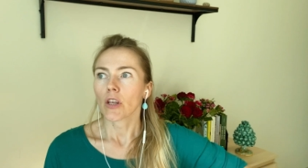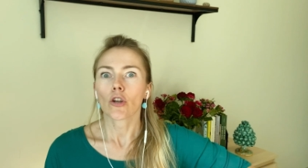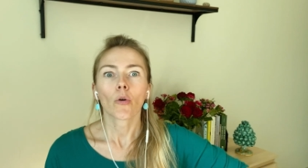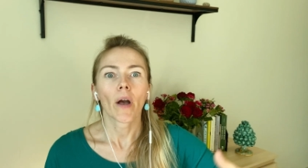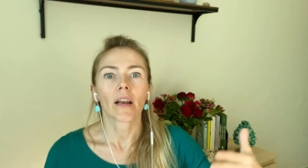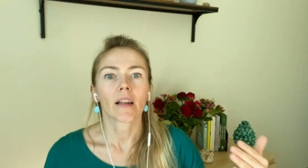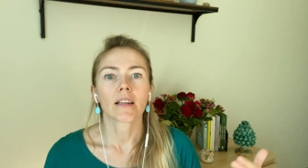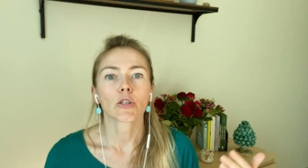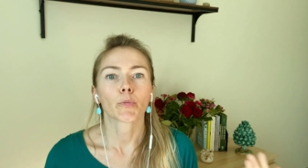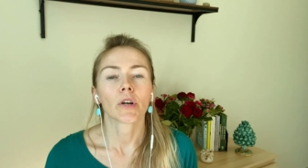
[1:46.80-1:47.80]
you know, and
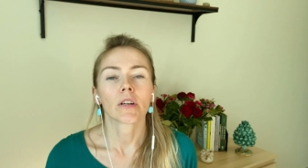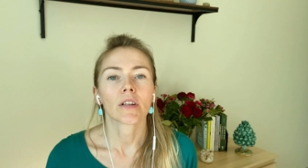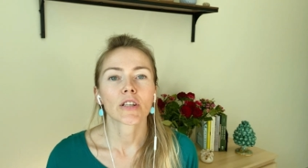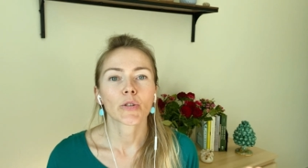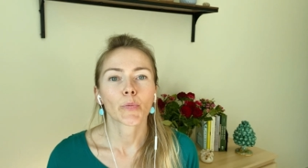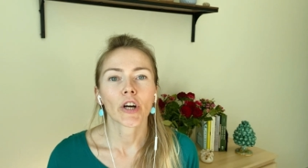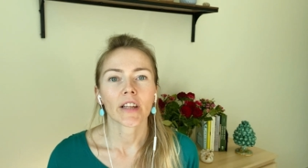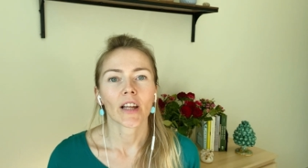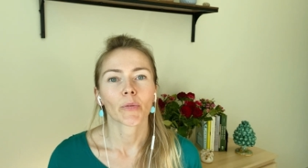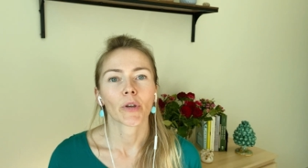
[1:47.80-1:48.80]
this word, this
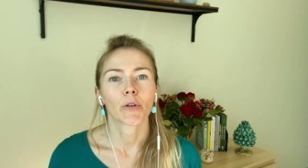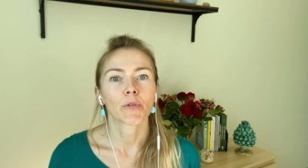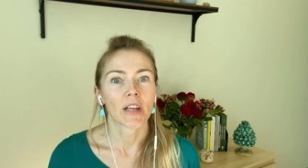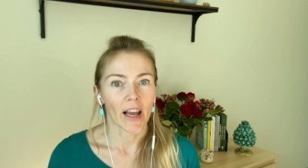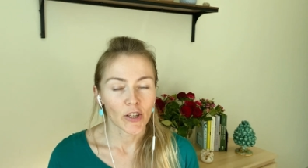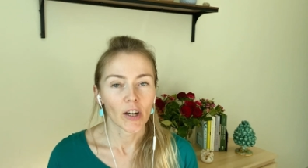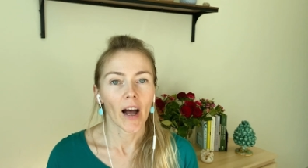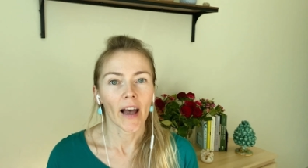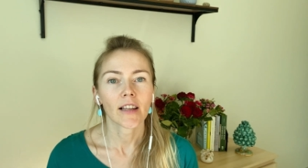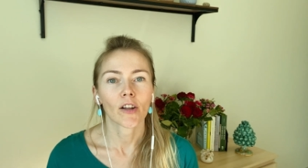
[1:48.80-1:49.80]
word that we use, and actually
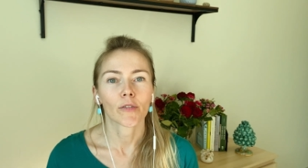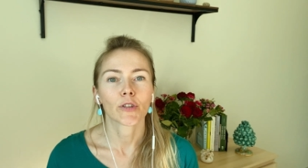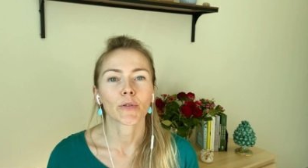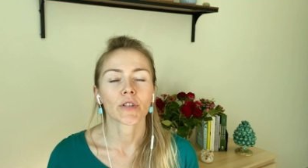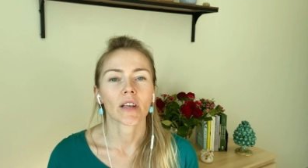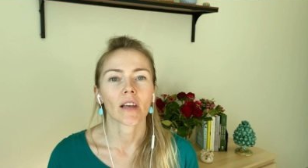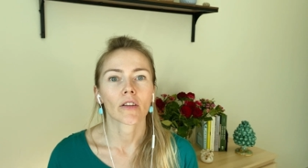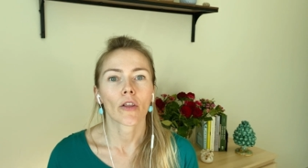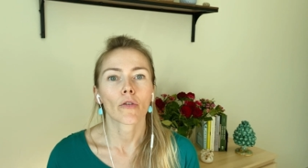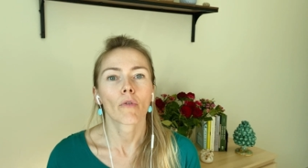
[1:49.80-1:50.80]
I loved using
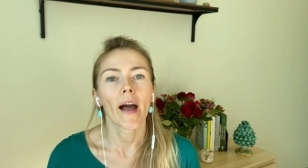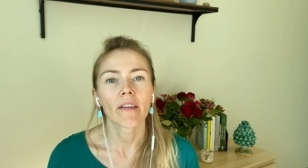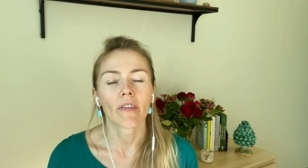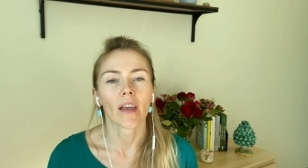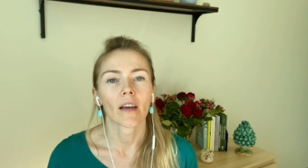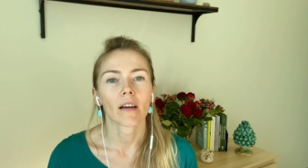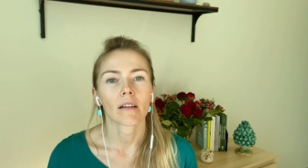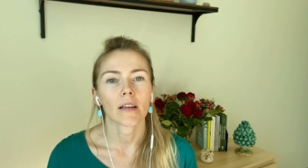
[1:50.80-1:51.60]
it, thriving.